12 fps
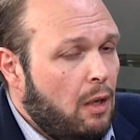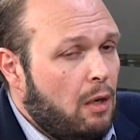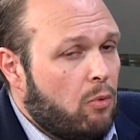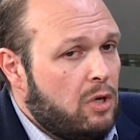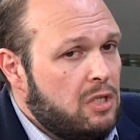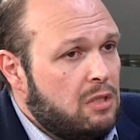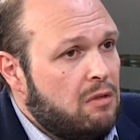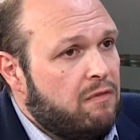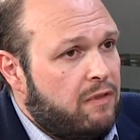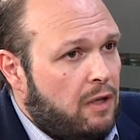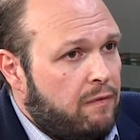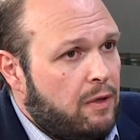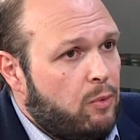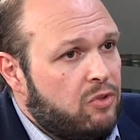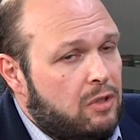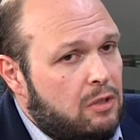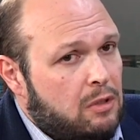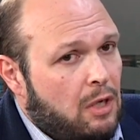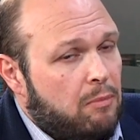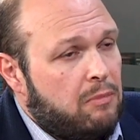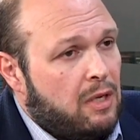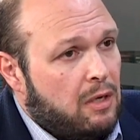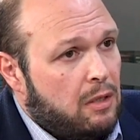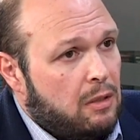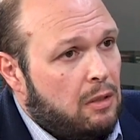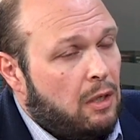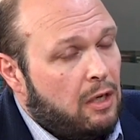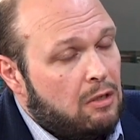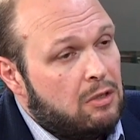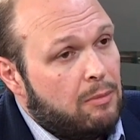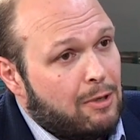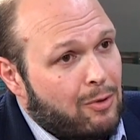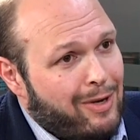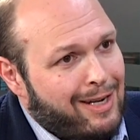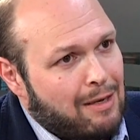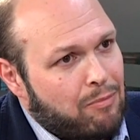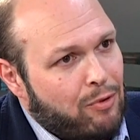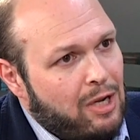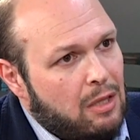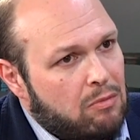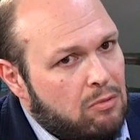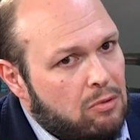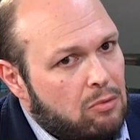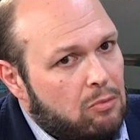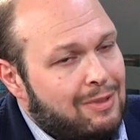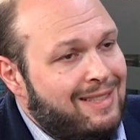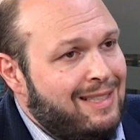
Whereas the Velvet was an attempt at a, at a democratic breakthrough,